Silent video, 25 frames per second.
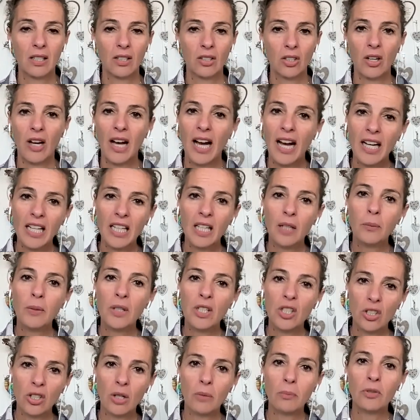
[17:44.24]
So how can
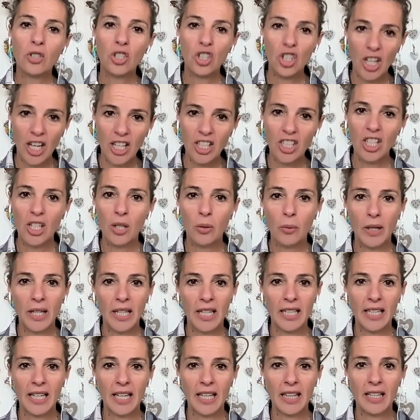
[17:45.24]
we stop judging
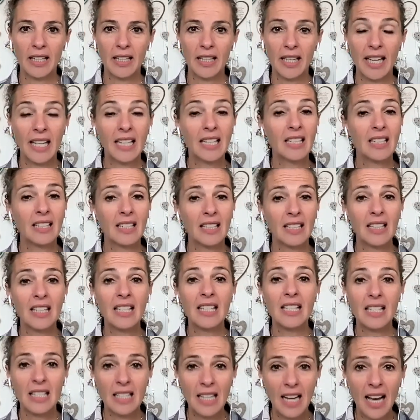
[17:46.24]
one another? And
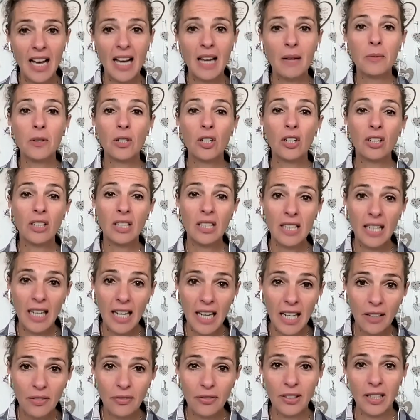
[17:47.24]
these times are
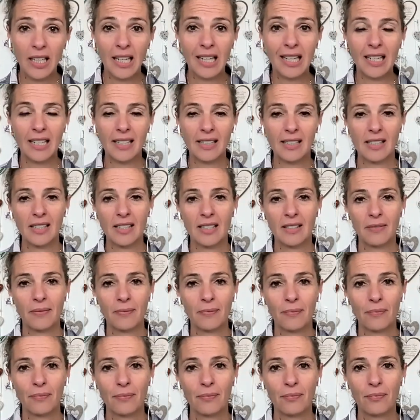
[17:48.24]
tough, guys.
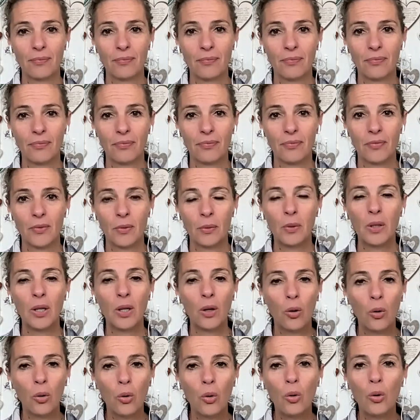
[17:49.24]

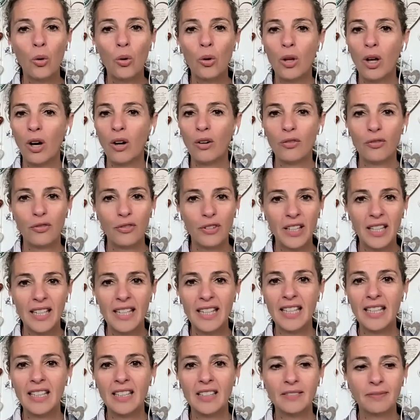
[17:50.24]
We all are
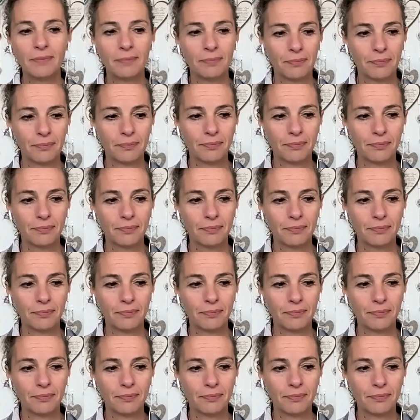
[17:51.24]
feeling...